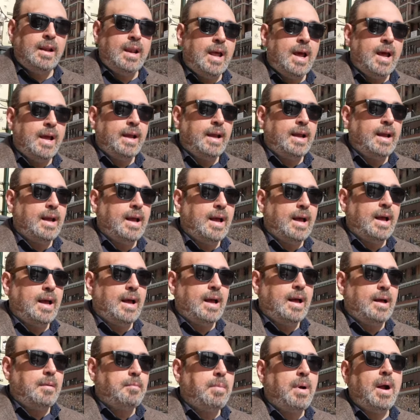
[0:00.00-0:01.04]
like
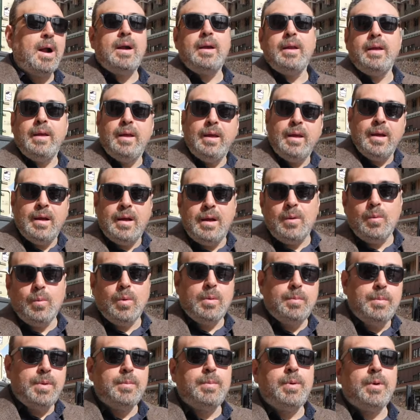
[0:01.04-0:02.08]
a bar here where
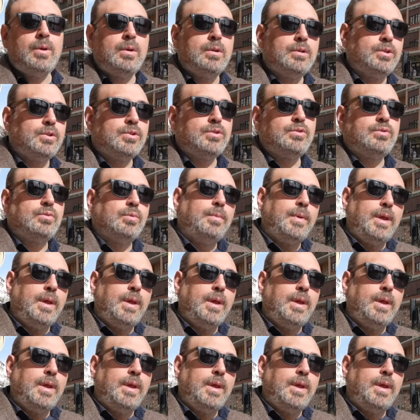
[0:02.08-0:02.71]
people used to